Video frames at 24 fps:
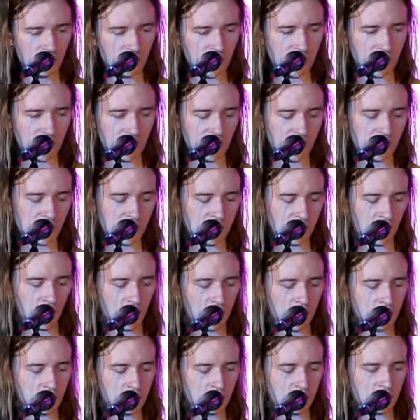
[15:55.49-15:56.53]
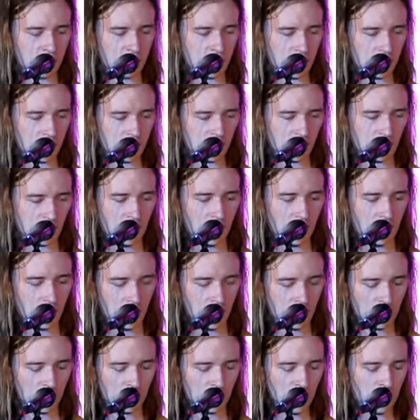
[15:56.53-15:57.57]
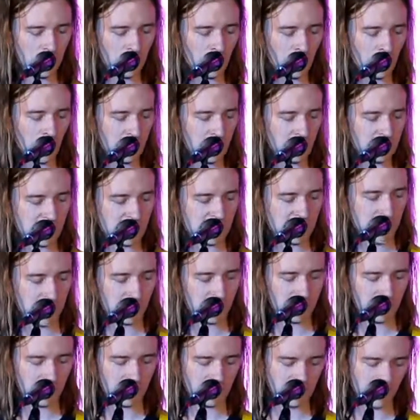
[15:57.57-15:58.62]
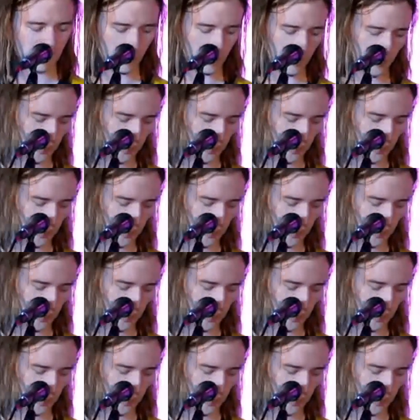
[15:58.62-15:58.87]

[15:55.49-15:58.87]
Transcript: disagree and go our separate ways.